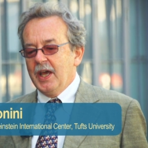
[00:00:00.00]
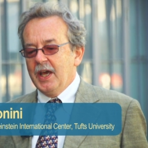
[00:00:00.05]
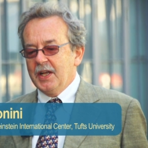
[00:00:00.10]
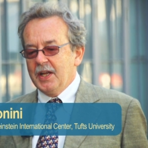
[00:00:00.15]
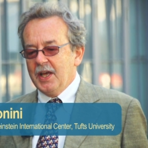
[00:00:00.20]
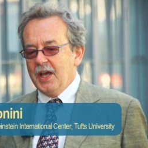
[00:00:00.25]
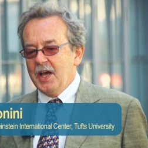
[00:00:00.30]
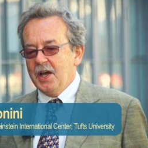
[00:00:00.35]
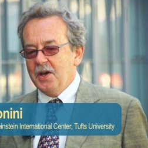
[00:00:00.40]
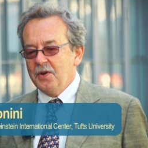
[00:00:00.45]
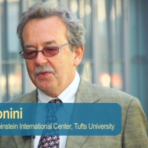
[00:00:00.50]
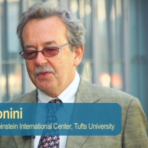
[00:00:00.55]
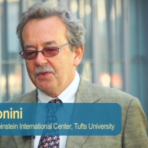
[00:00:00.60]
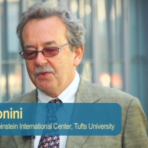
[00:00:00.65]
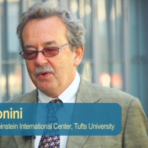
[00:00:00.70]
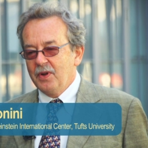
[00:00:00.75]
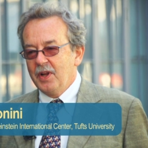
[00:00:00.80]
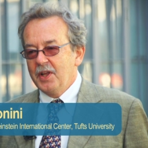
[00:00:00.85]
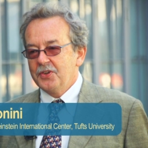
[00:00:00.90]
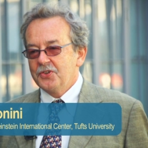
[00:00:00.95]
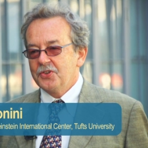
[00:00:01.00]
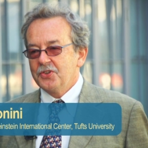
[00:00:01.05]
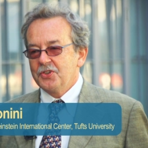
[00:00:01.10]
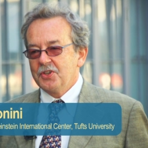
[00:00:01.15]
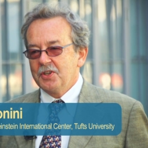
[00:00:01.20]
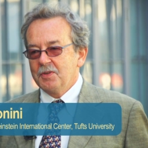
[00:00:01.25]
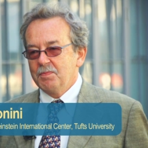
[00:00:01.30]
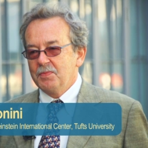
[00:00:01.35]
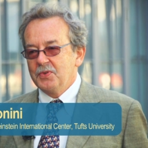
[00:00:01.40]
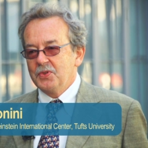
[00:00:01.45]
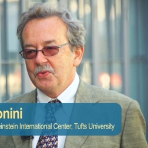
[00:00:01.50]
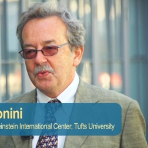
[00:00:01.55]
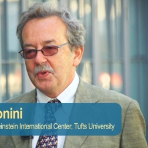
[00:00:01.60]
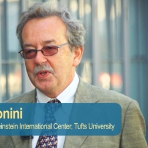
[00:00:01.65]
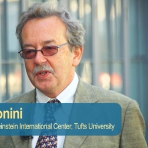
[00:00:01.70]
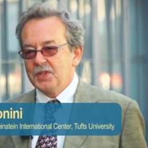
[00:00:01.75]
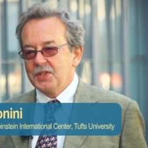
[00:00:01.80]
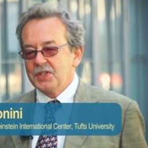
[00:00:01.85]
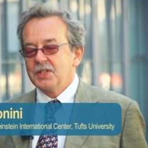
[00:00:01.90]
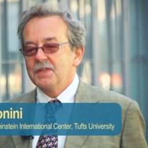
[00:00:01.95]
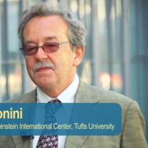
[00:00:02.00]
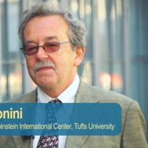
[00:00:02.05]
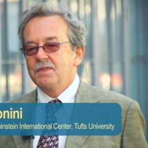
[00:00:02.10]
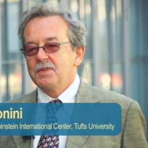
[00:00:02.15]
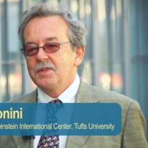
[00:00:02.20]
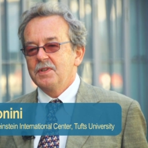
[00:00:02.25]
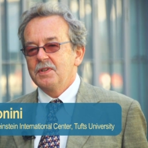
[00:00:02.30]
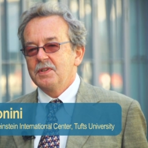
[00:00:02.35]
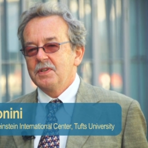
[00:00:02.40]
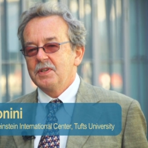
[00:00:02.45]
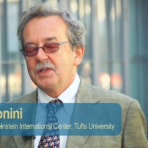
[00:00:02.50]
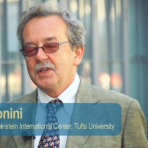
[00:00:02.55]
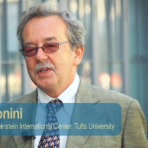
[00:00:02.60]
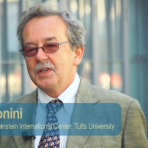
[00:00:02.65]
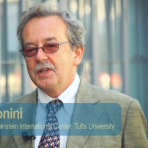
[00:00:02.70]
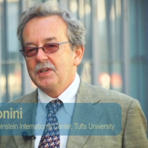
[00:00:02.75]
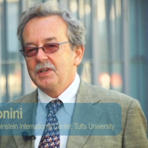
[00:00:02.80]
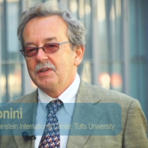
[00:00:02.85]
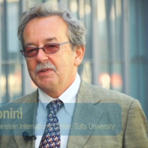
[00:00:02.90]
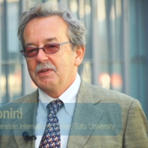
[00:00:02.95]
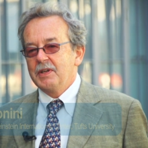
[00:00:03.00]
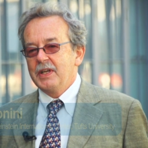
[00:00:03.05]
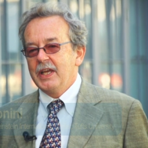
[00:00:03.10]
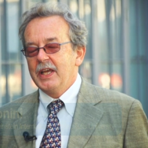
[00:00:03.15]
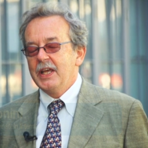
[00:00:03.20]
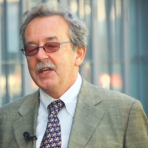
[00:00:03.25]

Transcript: at how the relationship between the civil uh,